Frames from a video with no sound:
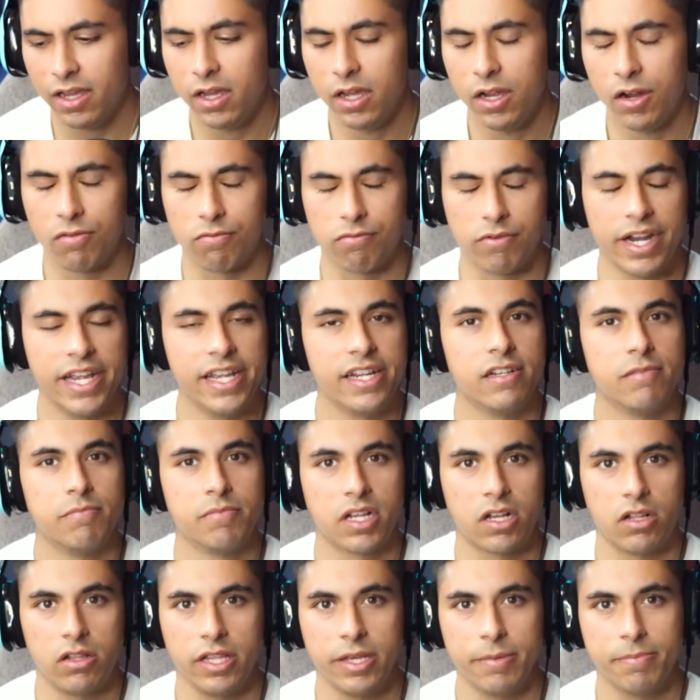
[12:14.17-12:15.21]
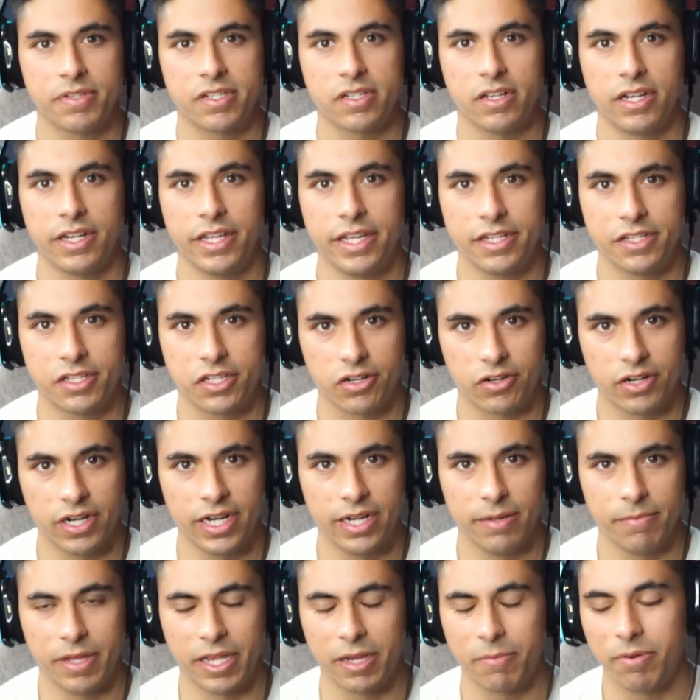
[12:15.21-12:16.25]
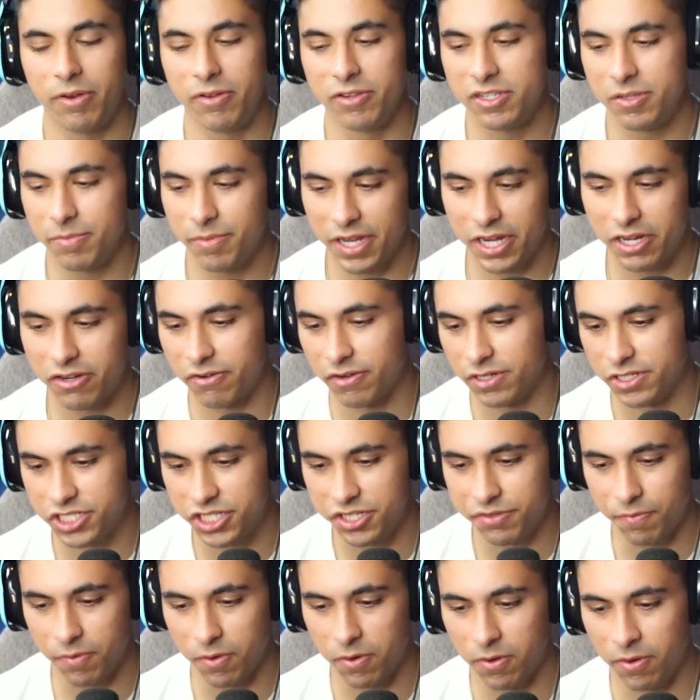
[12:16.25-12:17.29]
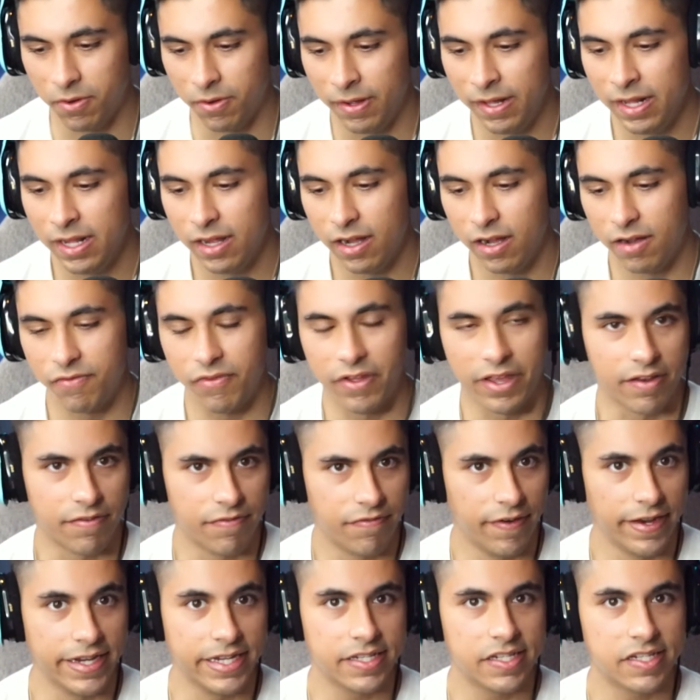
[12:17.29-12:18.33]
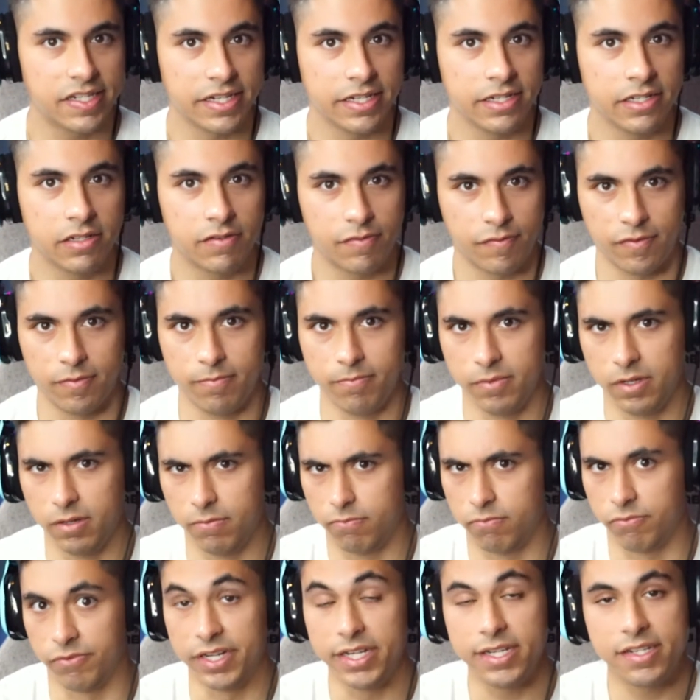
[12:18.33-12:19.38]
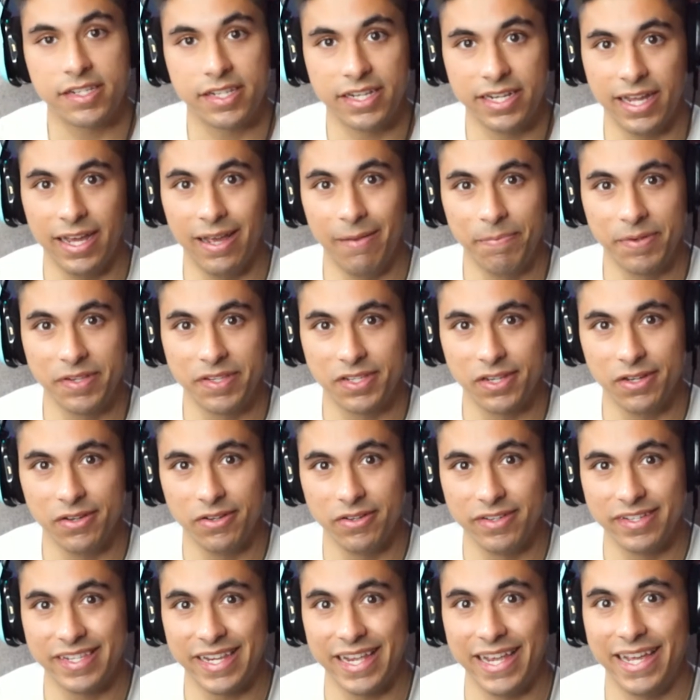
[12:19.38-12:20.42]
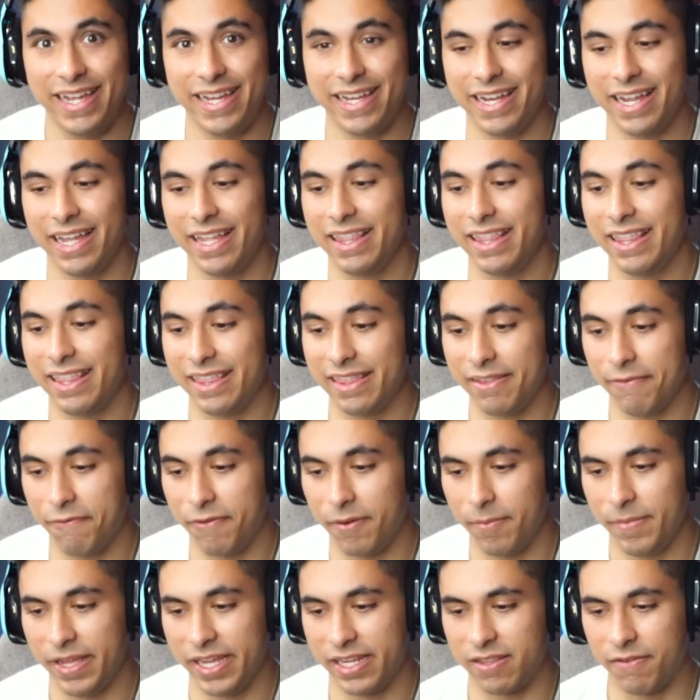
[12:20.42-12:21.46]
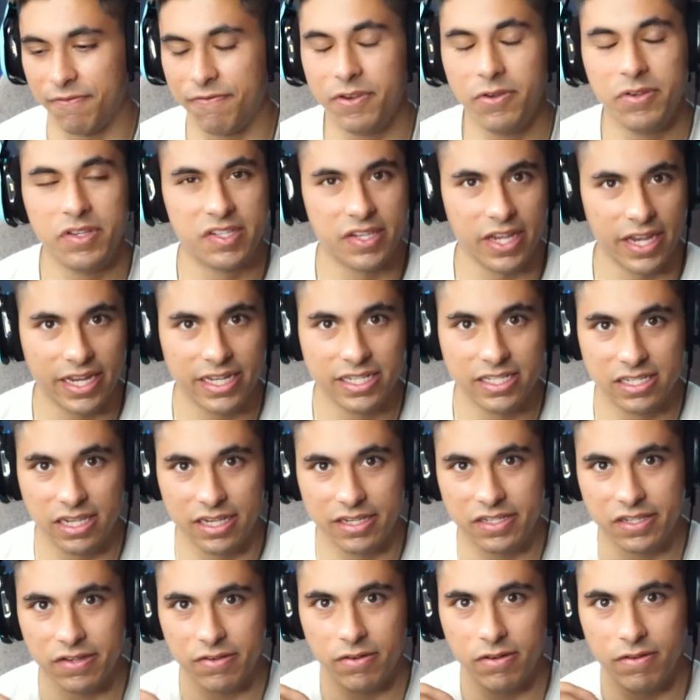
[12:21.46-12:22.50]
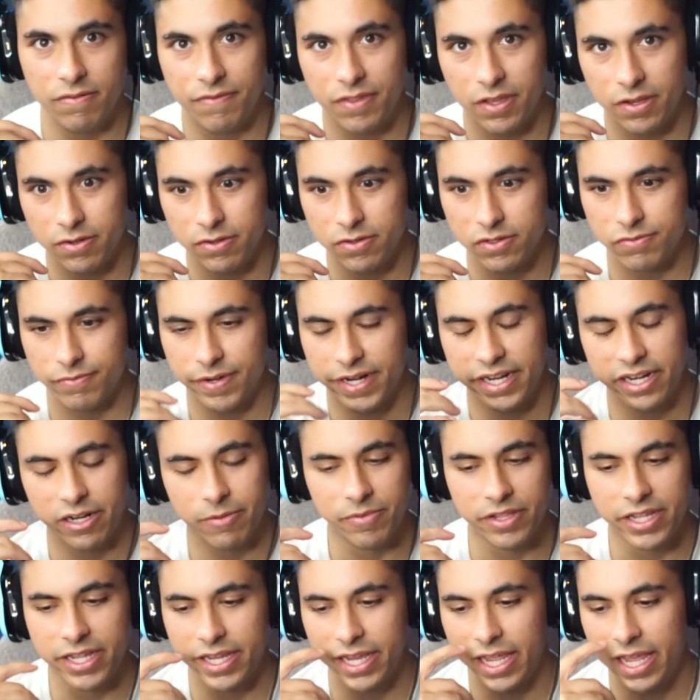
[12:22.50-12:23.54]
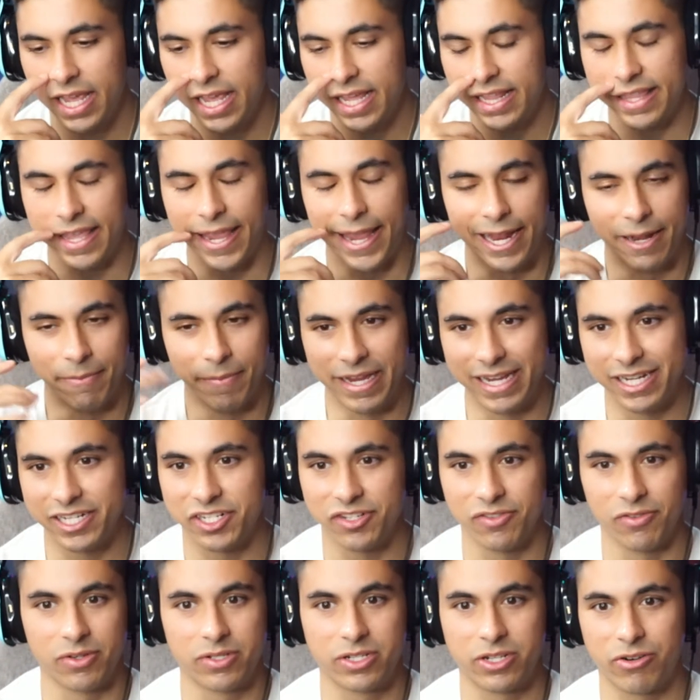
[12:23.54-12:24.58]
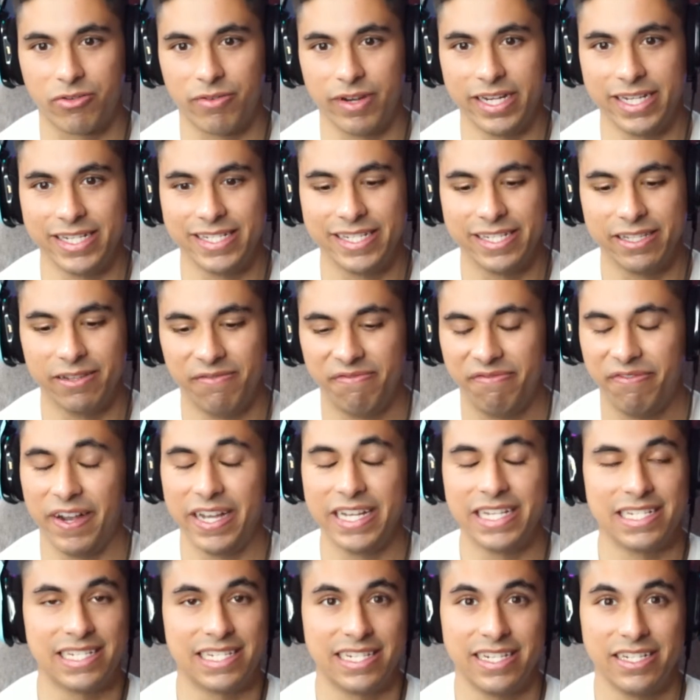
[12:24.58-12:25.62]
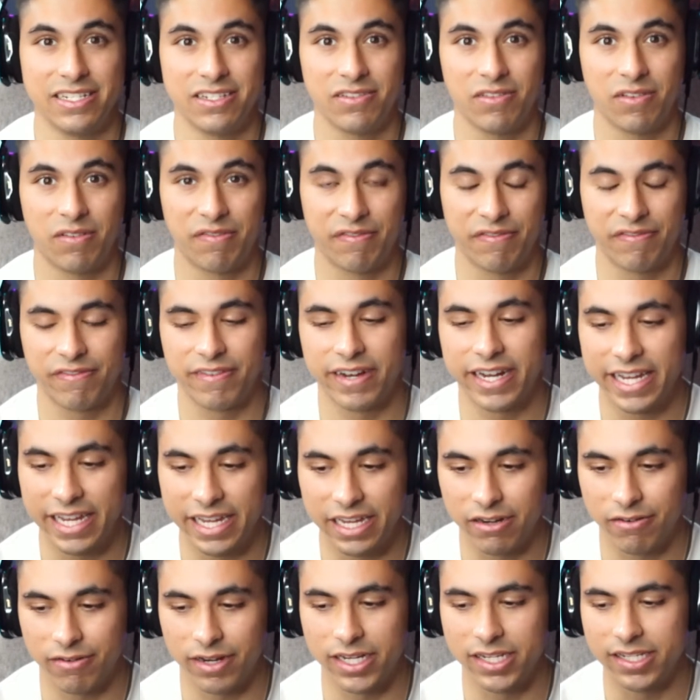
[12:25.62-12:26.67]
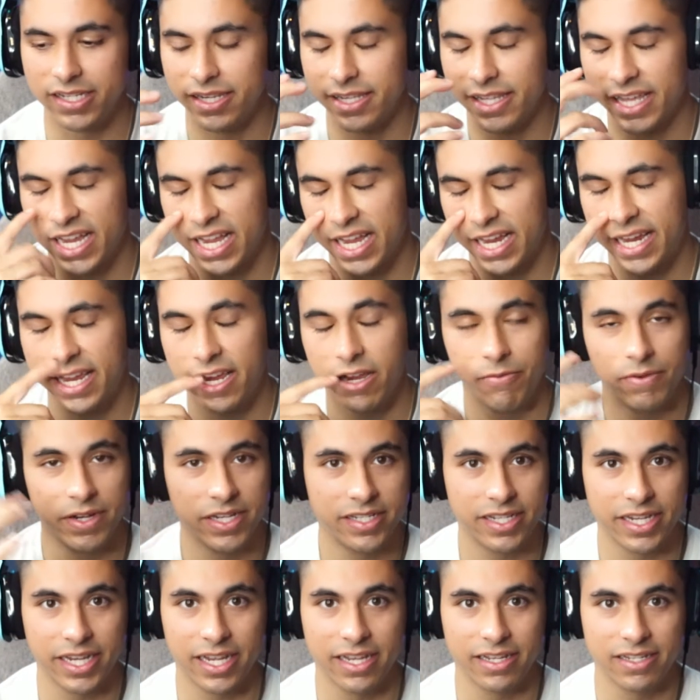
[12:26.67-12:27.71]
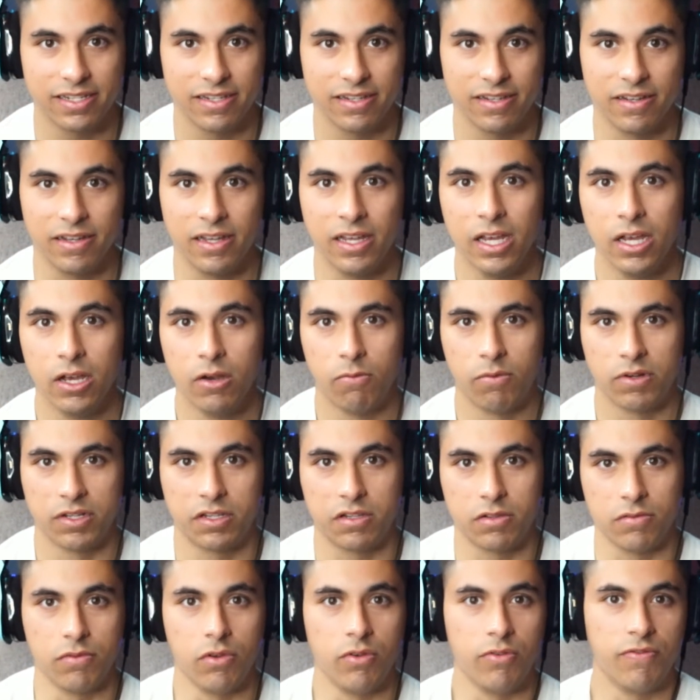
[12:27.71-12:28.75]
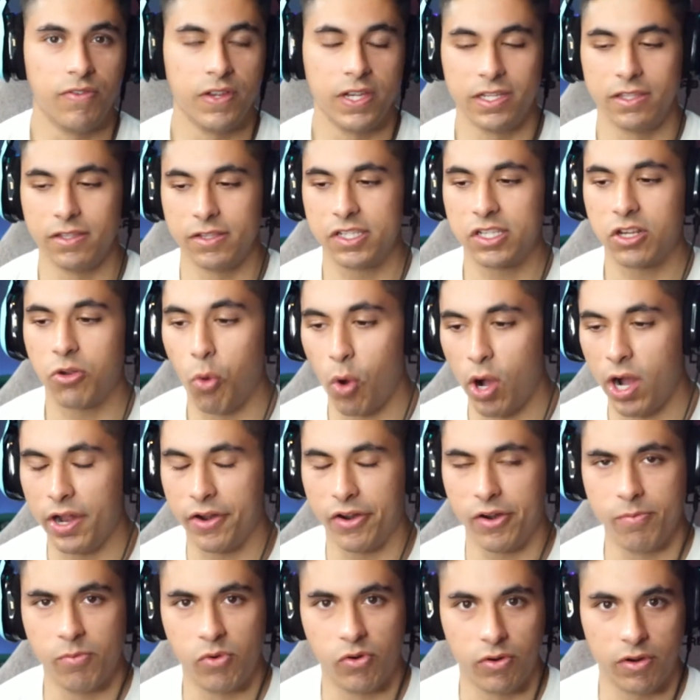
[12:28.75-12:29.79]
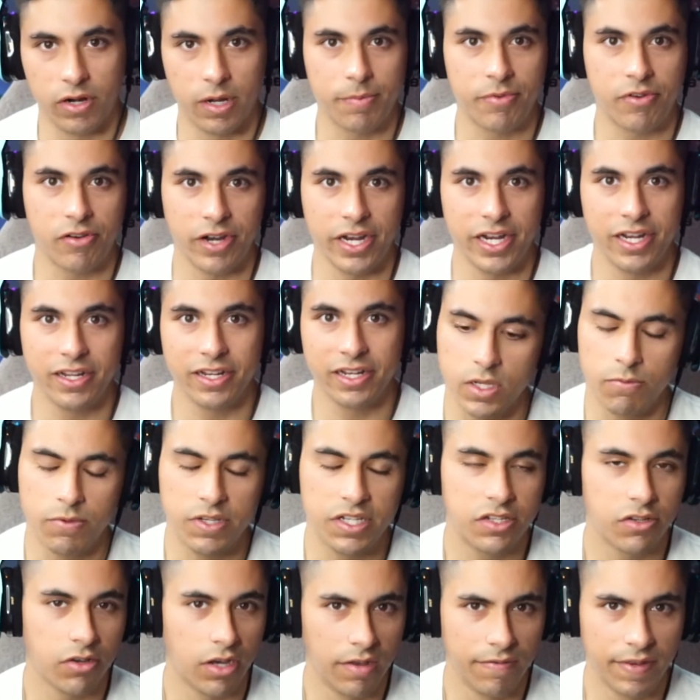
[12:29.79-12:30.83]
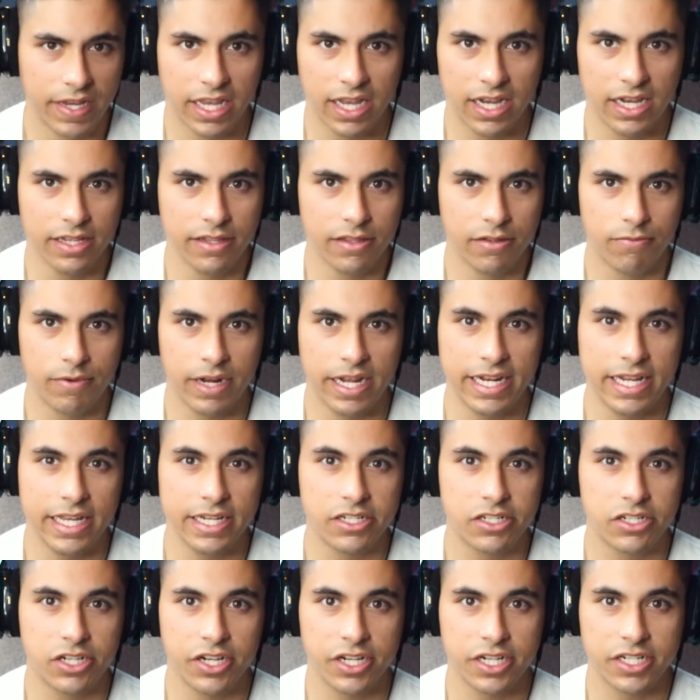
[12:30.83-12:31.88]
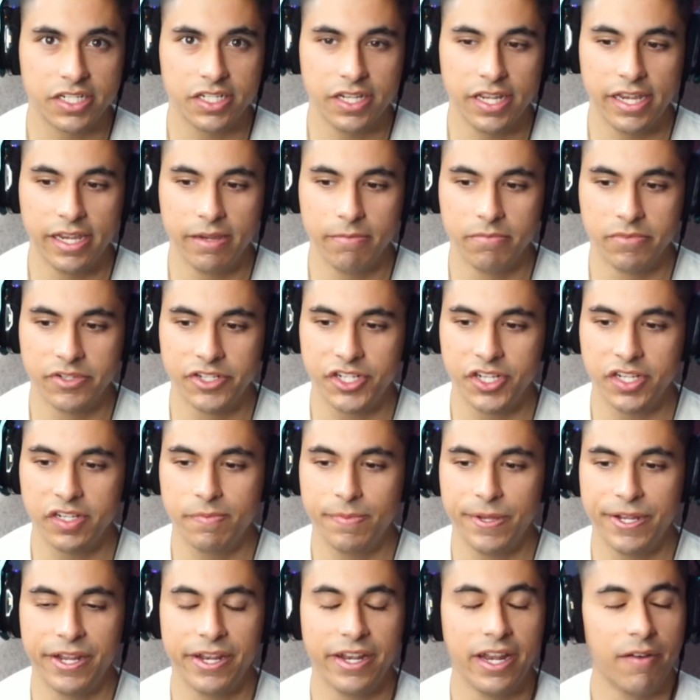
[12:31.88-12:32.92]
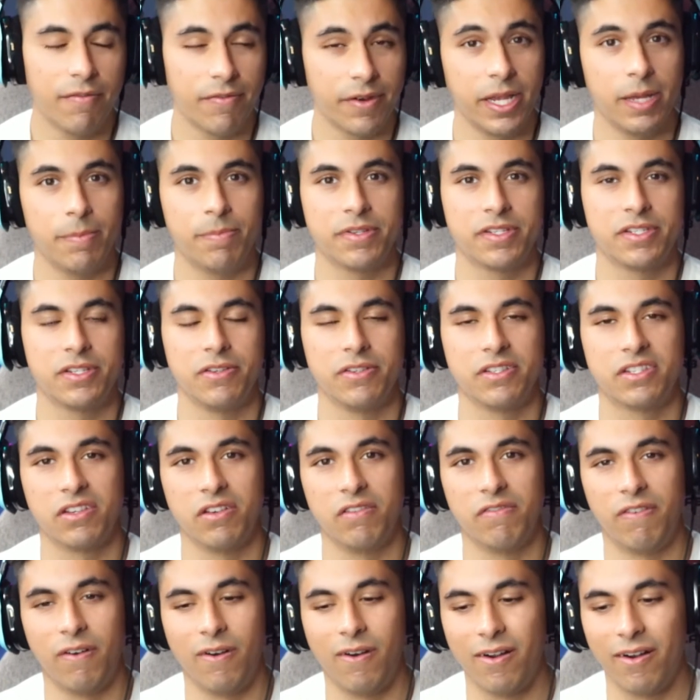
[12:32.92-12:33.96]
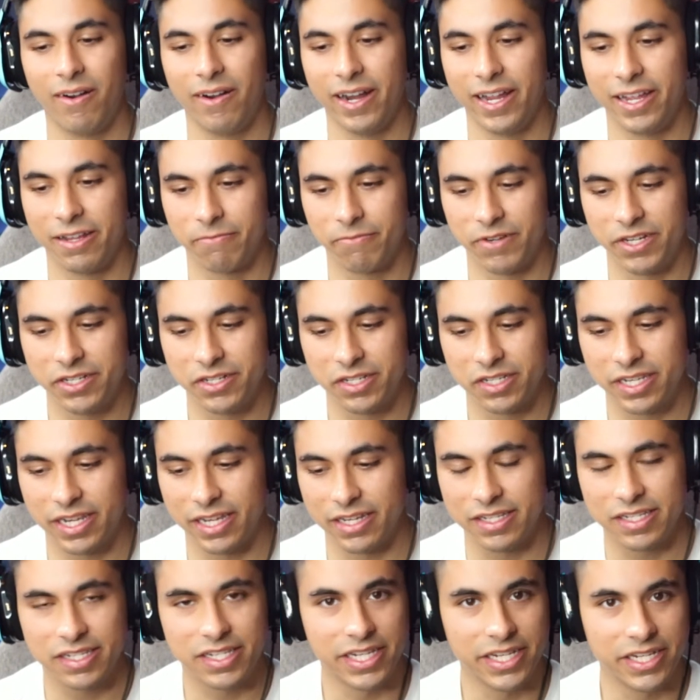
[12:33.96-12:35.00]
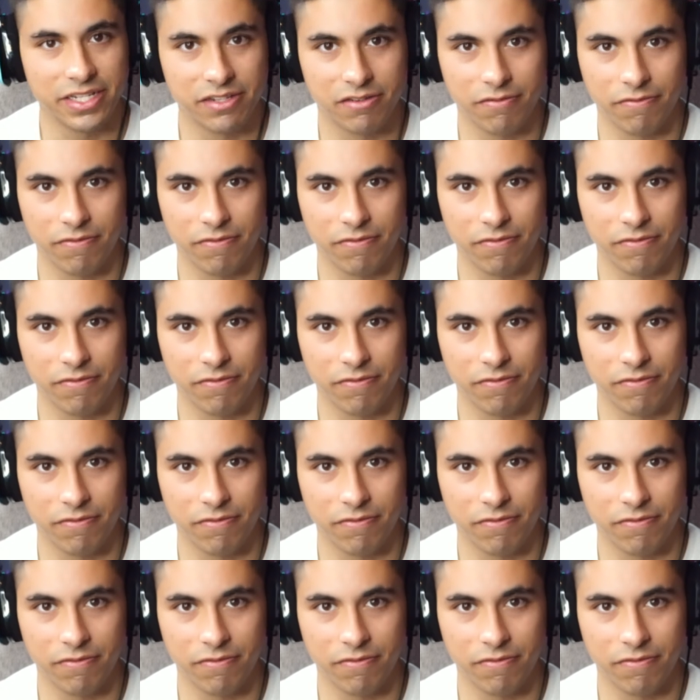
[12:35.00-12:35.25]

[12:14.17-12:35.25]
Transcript: random clips on Instagram, like posted by Crunchyroll, of like fight scenes from recent episodes. And from like the few seconds I saw of those randomly, the animation looks crazy. The fight scenes look freaking crazy. Like, I can't wait to get to once Luffy and the squad are more upgraded. We still haven't gotten the redhead chick's name. She's been in every episode so far, and we just get scenes of